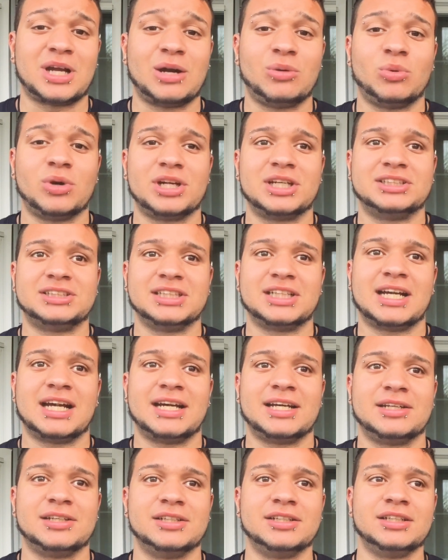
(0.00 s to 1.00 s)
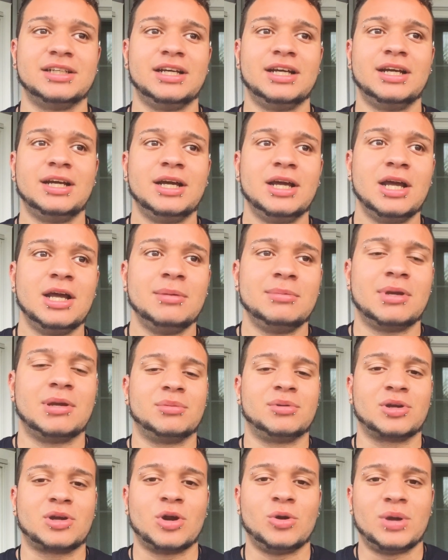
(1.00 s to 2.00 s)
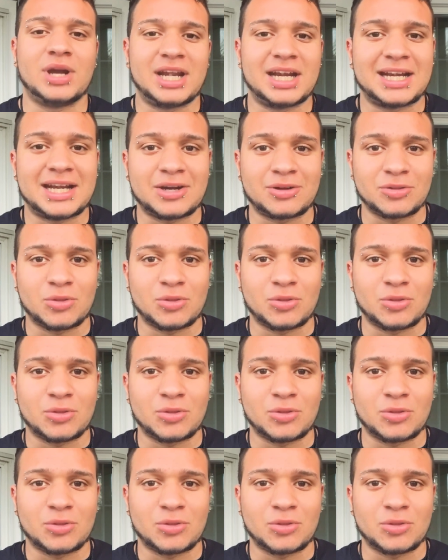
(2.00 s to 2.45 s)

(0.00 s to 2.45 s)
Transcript: I wanted to kind of be to go in and out